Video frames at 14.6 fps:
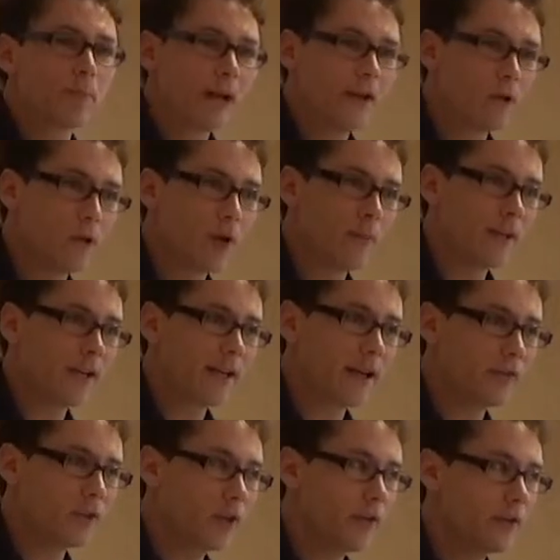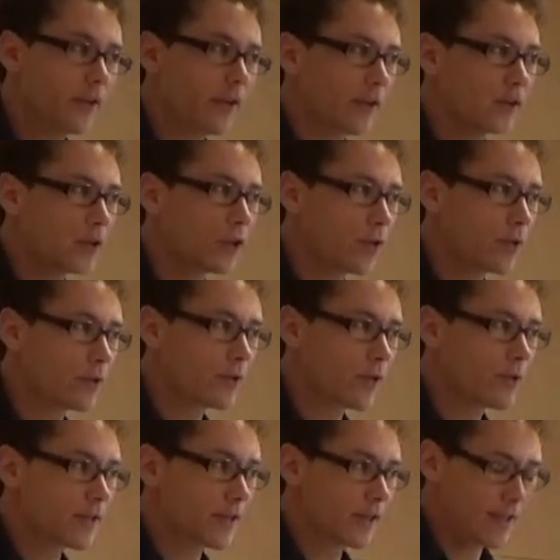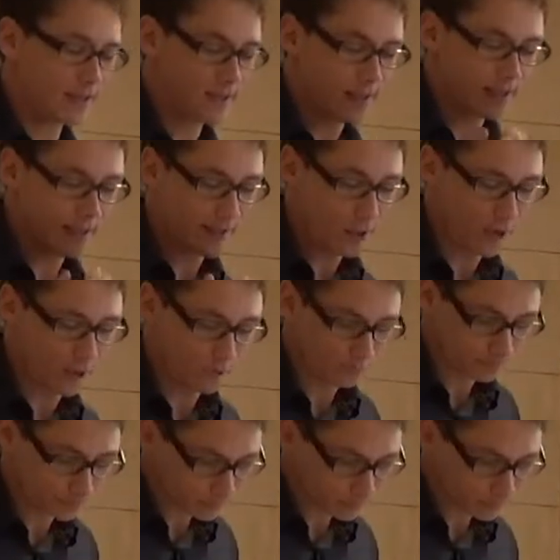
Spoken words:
panorama that I've done shows us is that there are